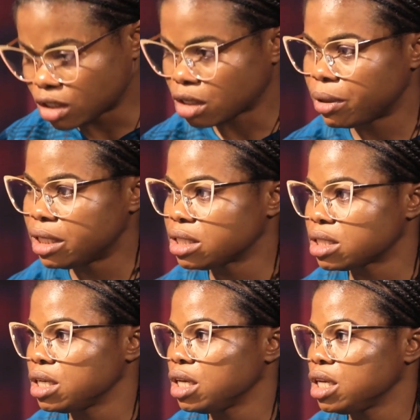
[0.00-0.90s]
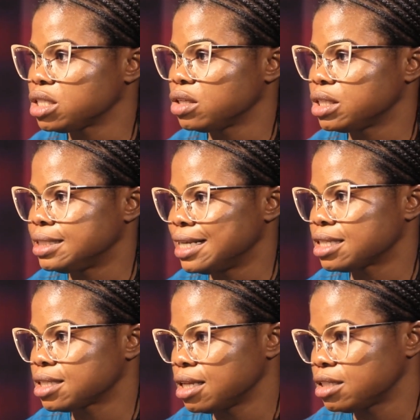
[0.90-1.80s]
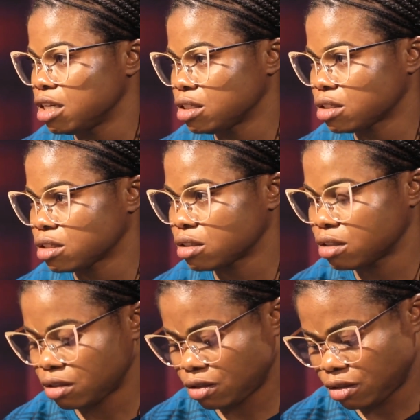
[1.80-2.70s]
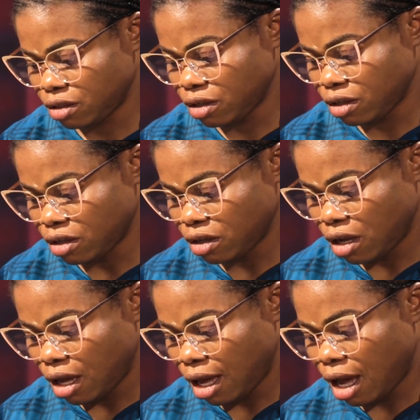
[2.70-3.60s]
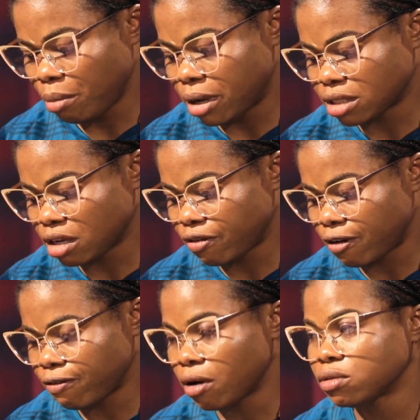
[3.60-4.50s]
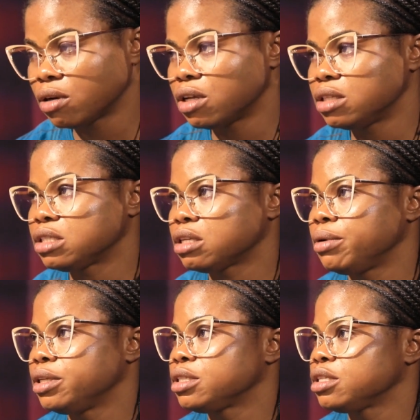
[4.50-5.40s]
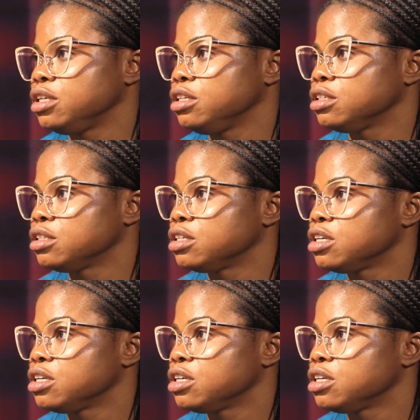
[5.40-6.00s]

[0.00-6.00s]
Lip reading: disability is not a death sentence. I myself have found out that disability